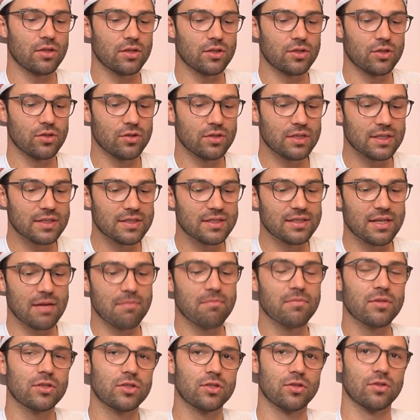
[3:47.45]
to
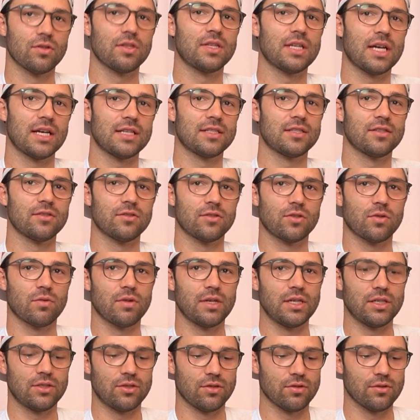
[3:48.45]
December
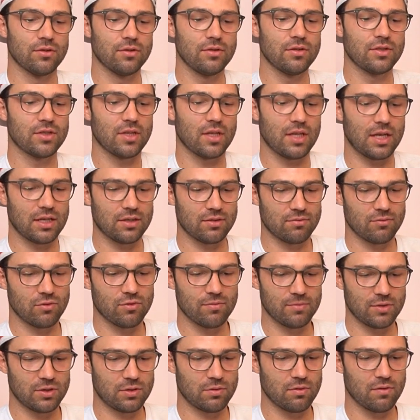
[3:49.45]
2022, so that
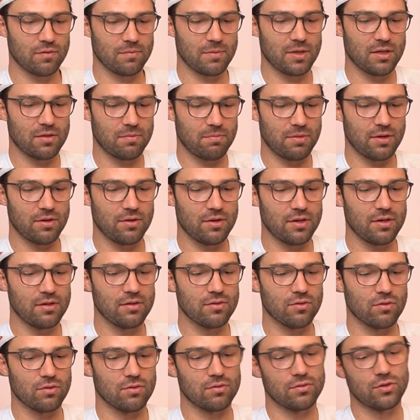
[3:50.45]
almost 12-month period
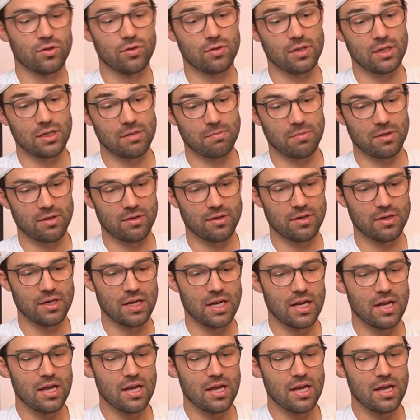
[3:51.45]
or 2-year period,